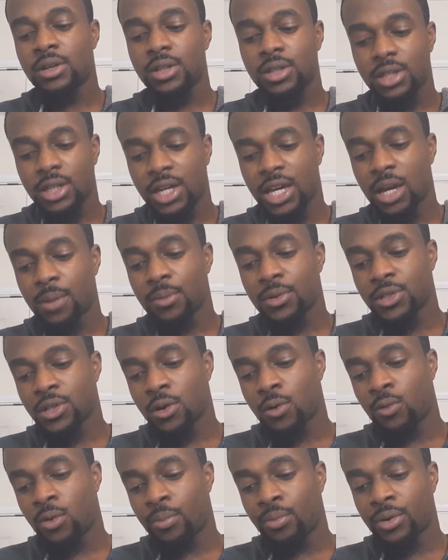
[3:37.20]
The cameras
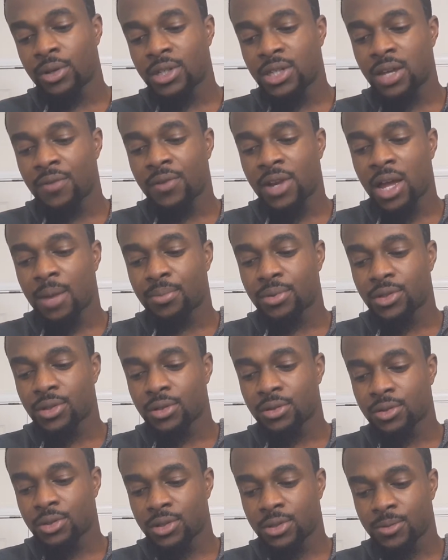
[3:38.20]
are 1.7
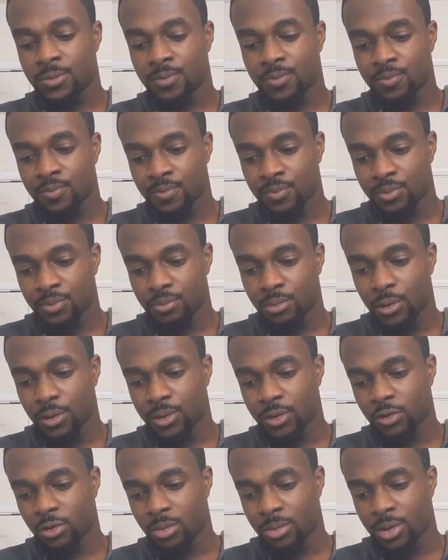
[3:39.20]
apertures, both
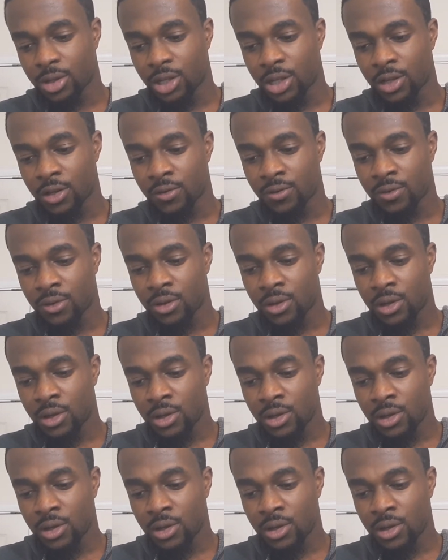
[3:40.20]
of them, I believe.